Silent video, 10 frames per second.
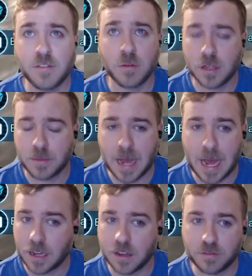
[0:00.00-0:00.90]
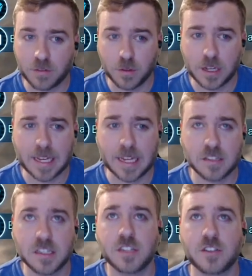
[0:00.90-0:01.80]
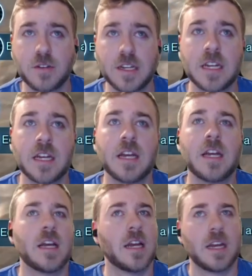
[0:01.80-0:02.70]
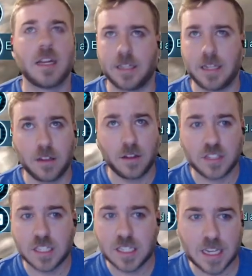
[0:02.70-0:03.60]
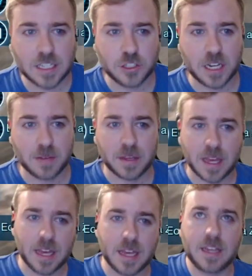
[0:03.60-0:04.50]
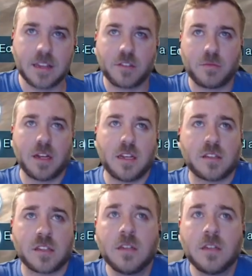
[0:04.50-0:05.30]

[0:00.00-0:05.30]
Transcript: on the back. From looking at his history, he loves to set JMK in 3s.